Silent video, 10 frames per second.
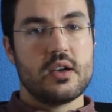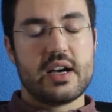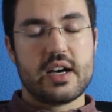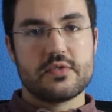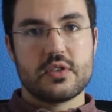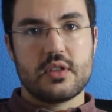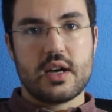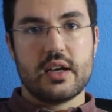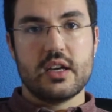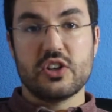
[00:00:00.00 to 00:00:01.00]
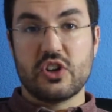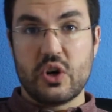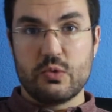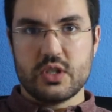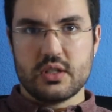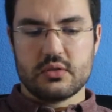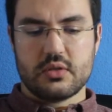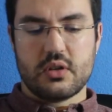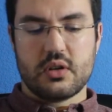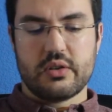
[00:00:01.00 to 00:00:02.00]
After that, encoding
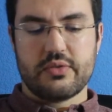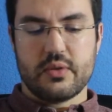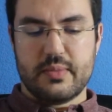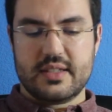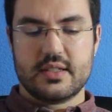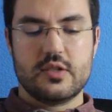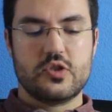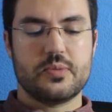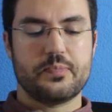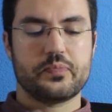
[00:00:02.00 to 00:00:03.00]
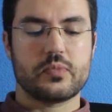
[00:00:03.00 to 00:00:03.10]
of the message.